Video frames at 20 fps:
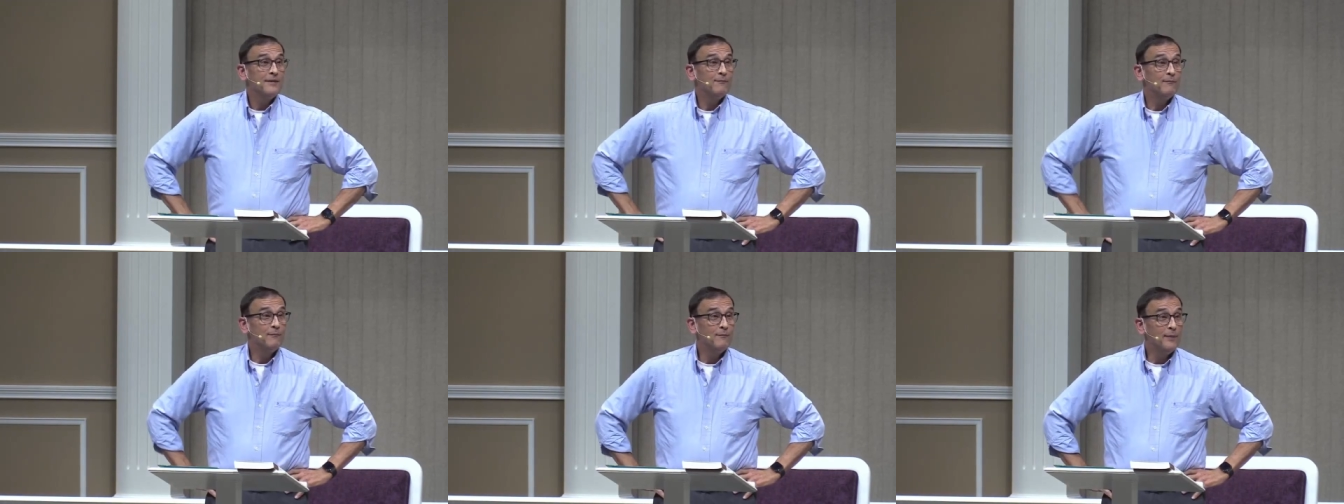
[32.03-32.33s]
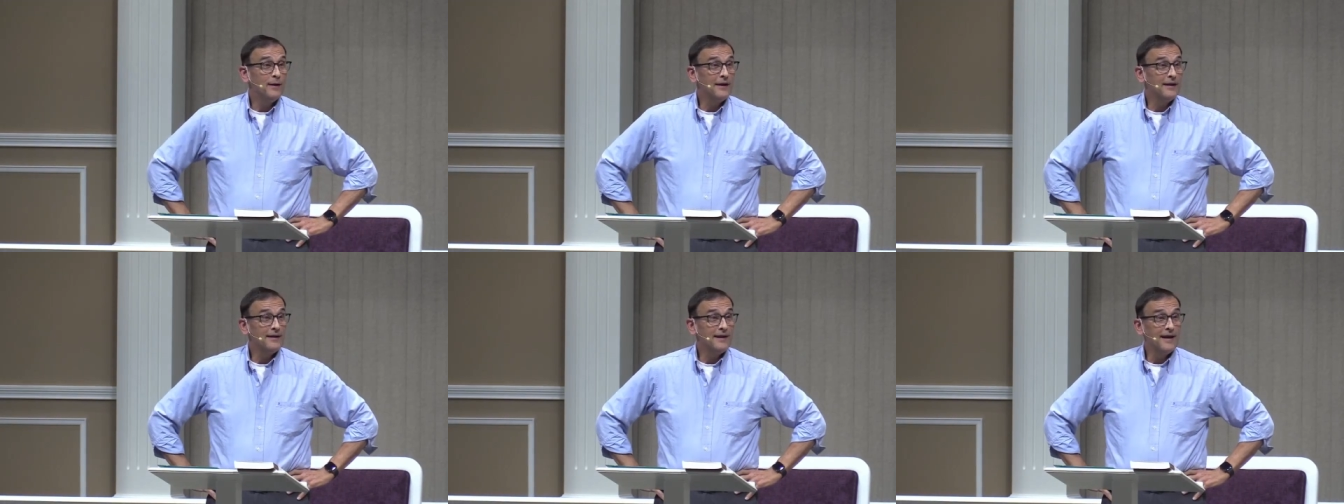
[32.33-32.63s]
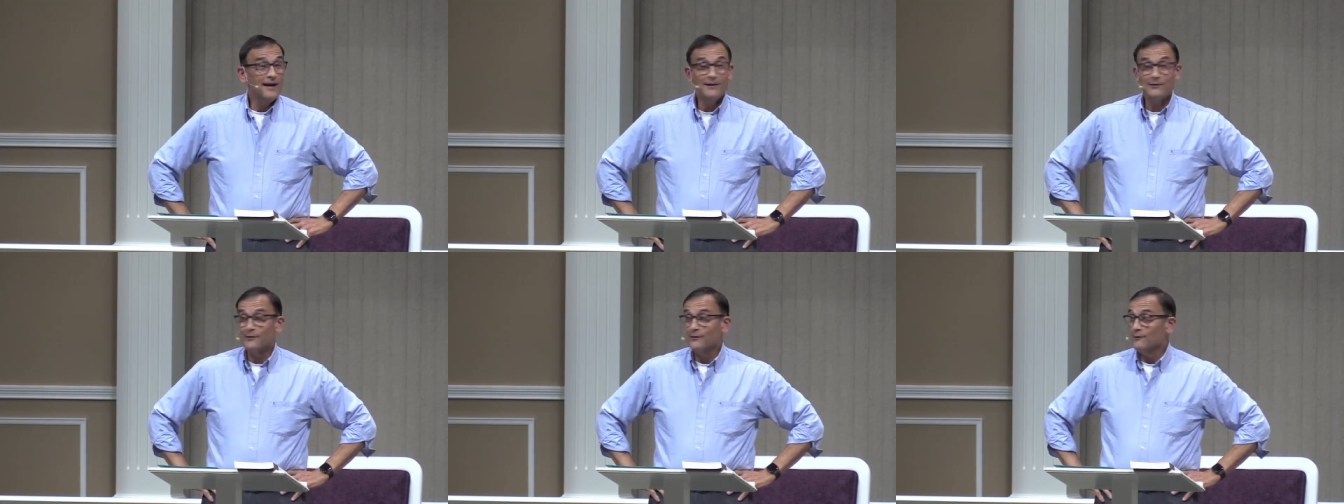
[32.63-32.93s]
but
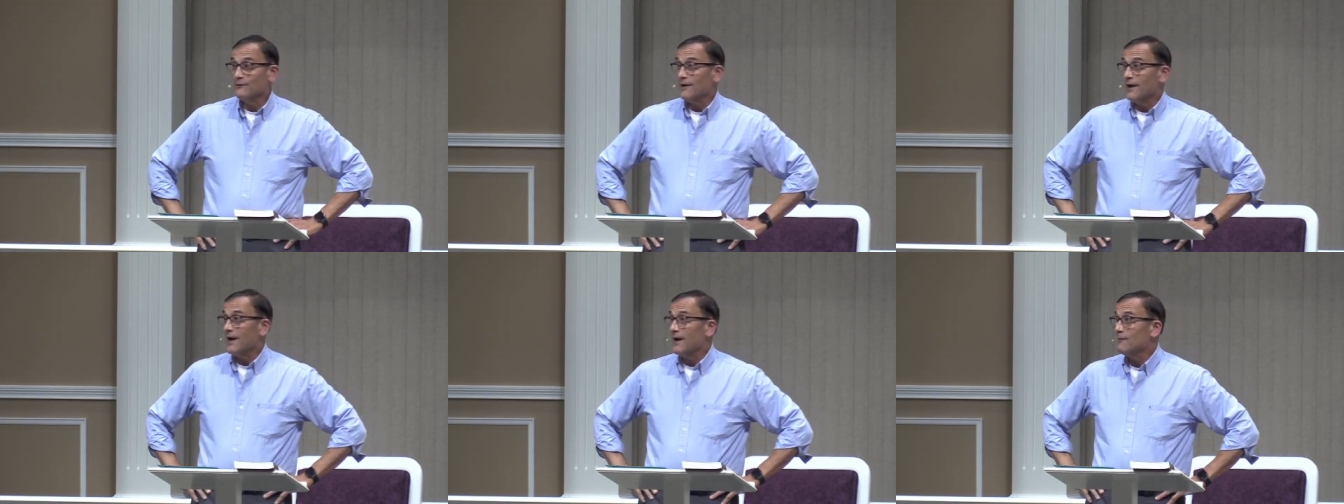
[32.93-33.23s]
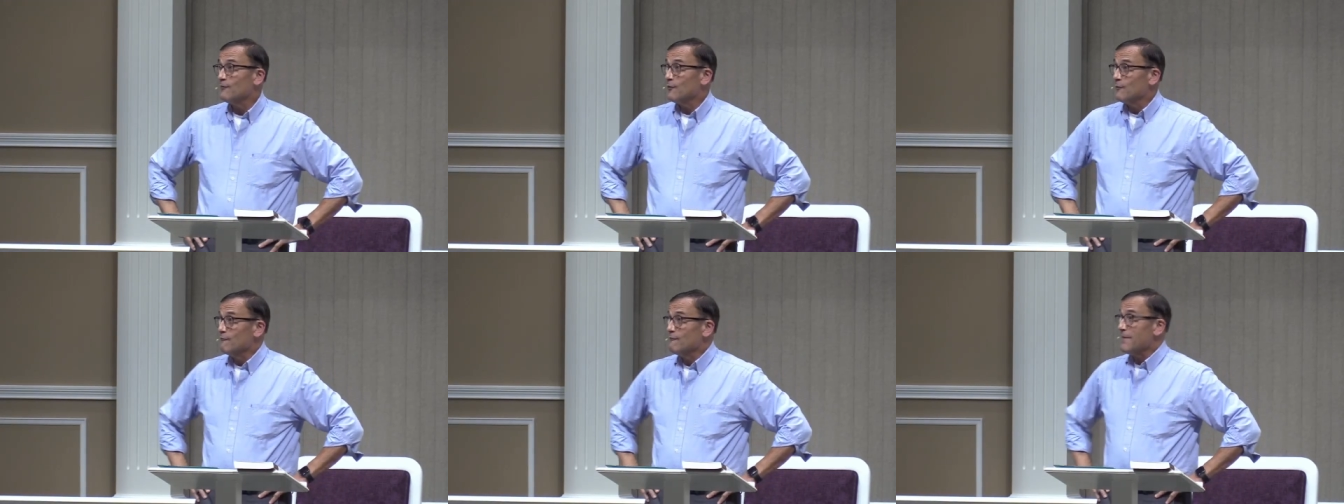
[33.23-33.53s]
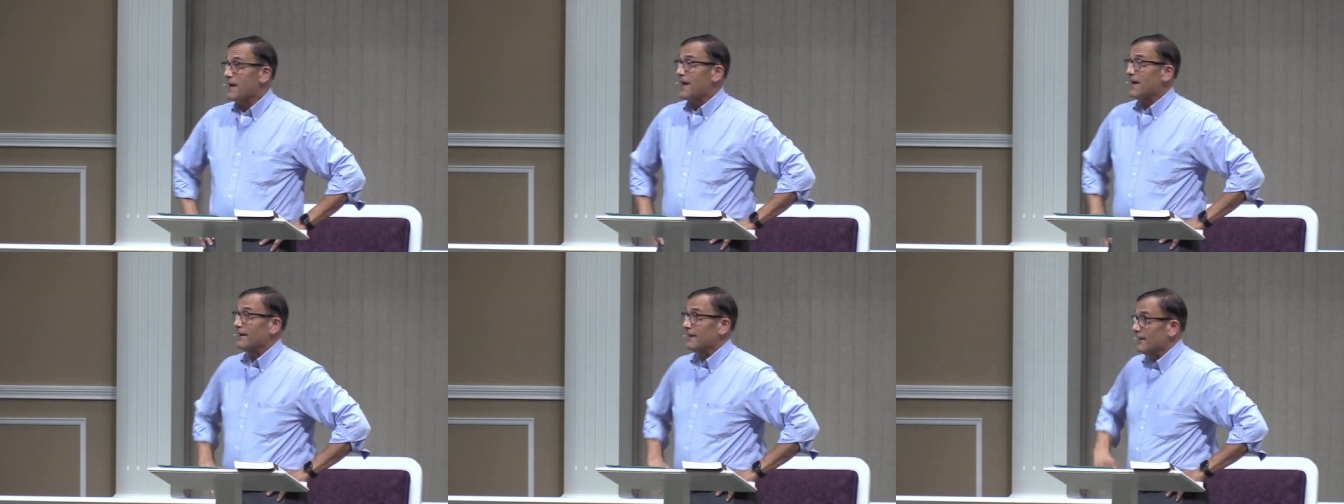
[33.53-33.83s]
I'll do. I will
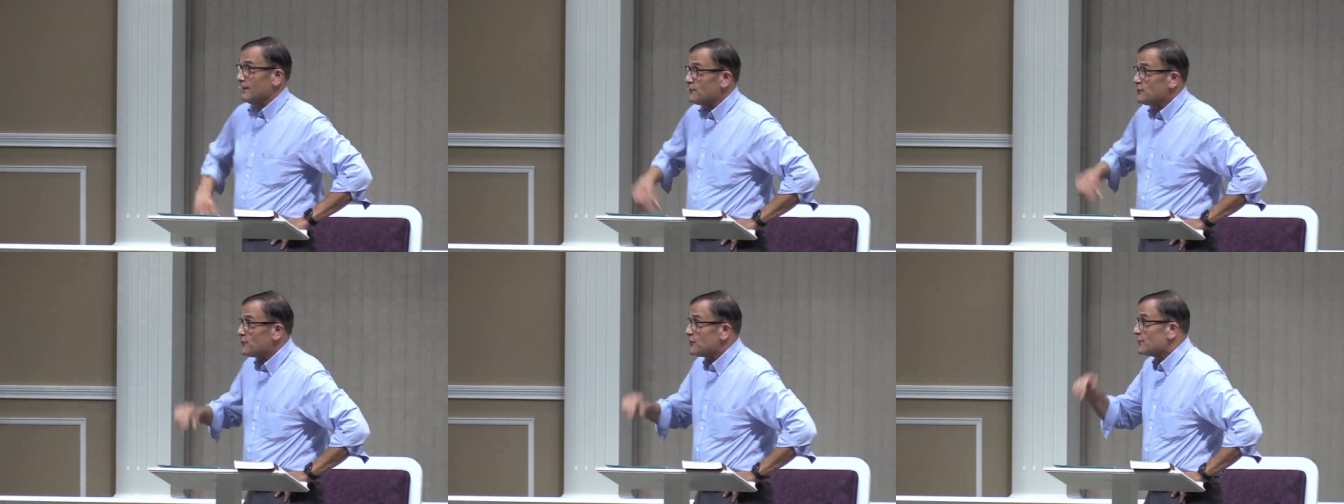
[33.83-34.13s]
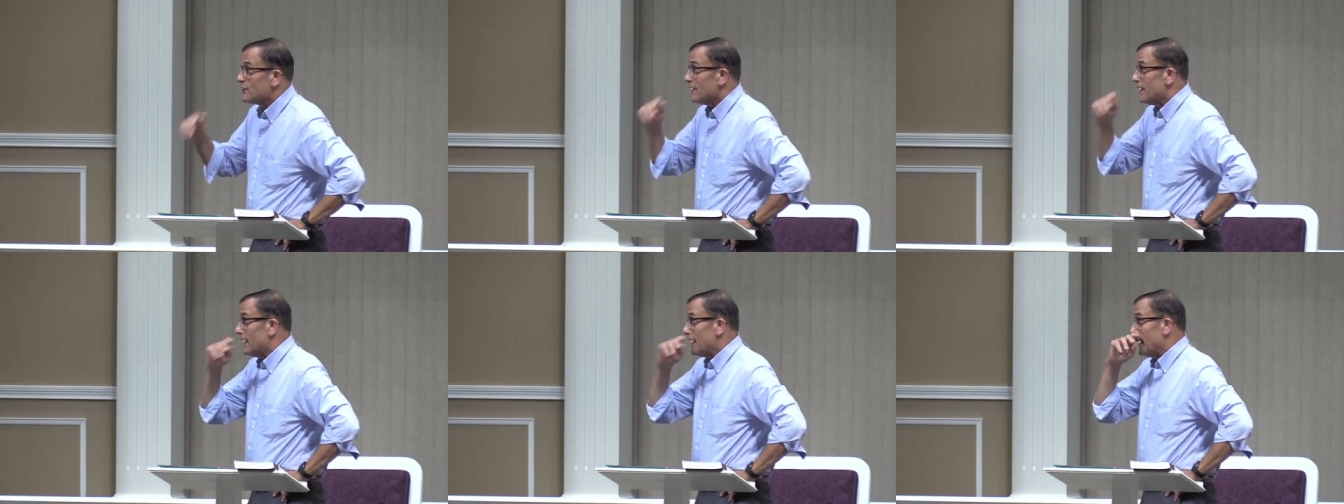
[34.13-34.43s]
manage.